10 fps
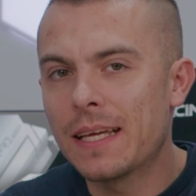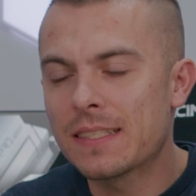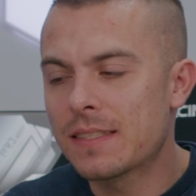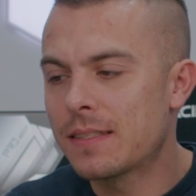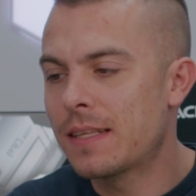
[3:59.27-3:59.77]

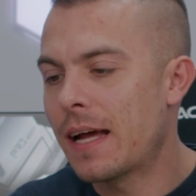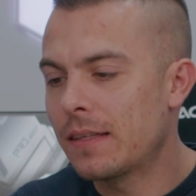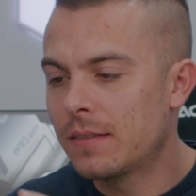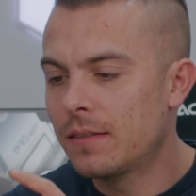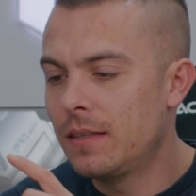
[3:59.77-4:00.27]
this
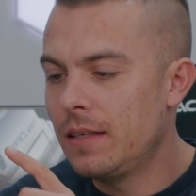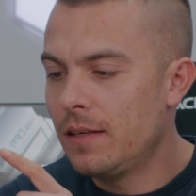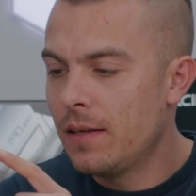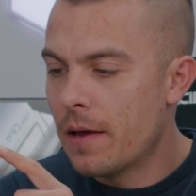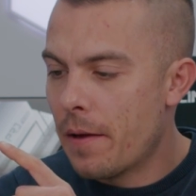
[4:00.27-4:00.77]
that
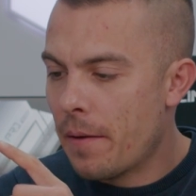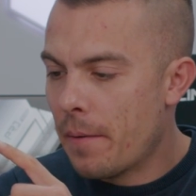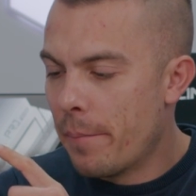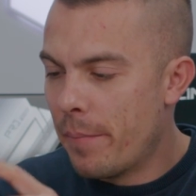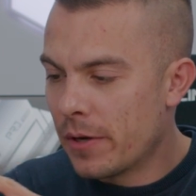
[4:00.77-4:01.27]
the
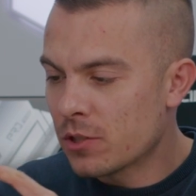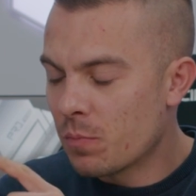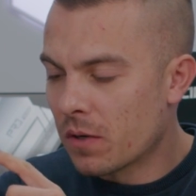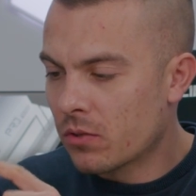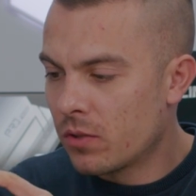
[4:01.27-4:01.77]
benchmark